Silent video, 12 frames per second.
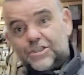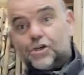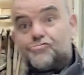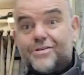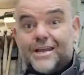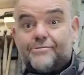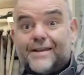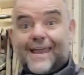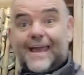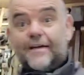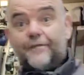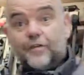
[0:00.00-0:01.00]
I really, really
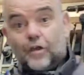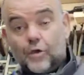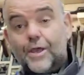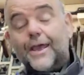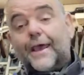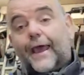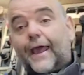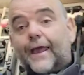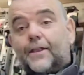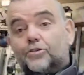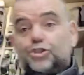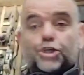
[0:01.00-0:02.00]
have to. And
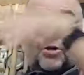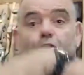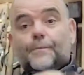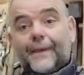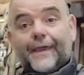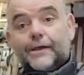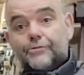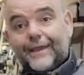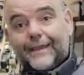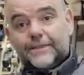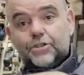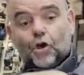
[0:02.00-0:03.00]
I'll show you the meter
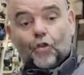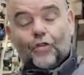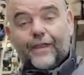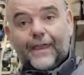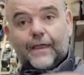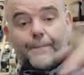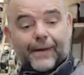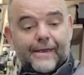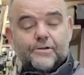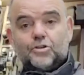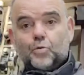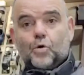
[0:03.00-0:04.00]
reading on there, compare
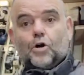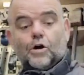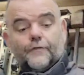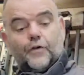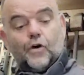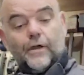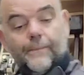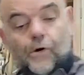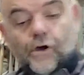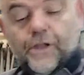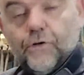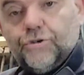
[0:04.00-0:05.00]
it to what I've got in my
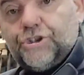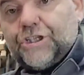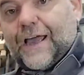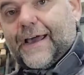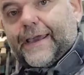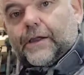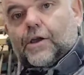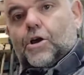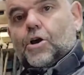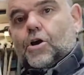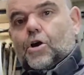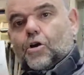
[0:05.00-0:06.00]
little scale
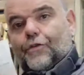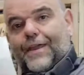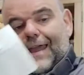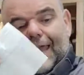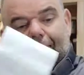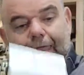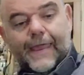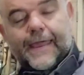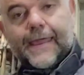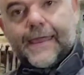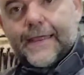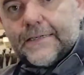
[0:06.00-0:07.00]
on here,
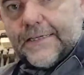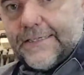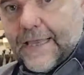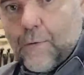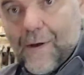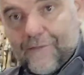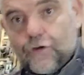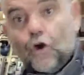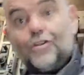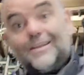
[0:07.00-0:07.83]
to see whether or not the